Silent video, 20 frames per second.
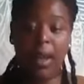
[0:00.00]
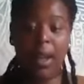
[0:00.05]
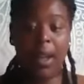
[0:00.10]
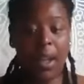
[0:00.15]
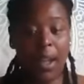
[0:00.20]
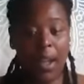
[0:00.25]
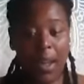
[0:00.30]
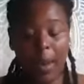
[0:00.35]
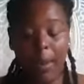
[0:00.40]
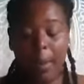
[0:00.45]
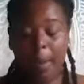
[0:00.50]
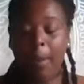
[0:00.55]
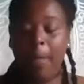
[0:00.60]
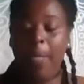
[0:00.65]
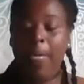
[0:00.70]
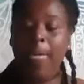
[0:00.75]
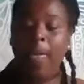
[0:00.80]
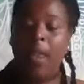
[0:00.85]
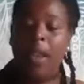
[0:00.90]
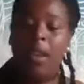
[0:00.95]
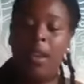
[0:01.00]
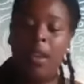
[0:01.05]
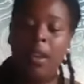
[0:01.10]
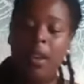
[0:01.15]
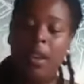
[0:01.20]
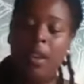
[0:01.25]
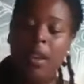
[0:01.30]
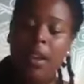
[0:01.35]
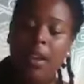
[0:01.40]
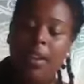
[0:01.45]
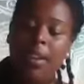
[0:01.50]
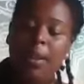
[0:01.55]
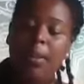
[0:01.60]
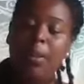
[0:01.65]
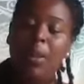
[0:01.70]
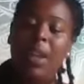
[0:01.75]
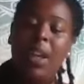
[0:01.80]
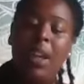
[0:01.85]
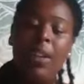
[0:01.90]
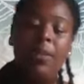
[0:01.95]
Okay. And then
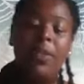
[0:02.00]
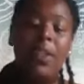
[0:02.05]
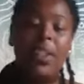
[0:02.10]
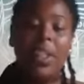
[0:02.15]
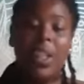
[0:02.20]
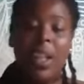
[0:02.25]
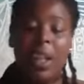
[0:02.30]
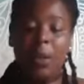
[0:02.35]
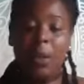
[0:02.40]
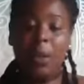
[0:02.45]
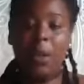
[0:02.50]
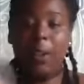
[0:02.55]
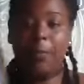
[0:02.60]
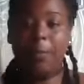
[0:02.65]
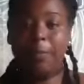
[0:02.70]
we have the Tower.